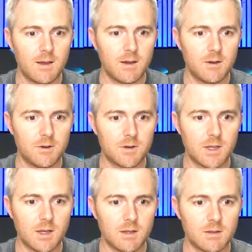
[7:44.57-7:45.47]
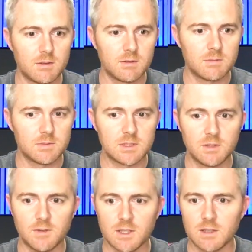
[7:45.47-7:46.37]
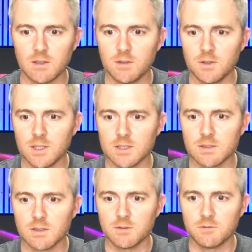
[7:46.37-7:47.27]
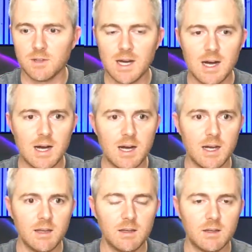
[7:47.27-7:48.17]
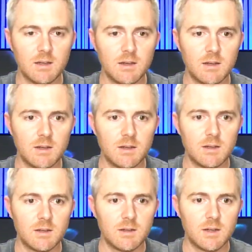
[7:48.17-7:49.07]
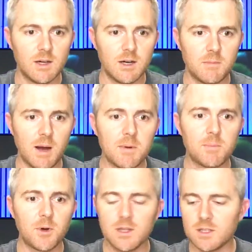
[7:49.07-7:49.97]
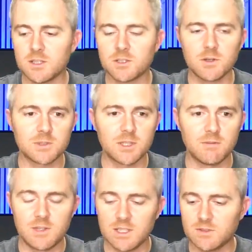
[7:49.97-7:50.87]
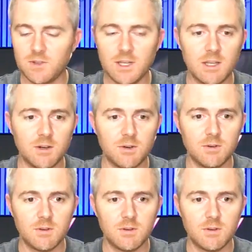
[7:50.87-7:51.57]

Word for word: okay. Let's see if I can do this on the fly. Um, I'm going to put it in the description of this video.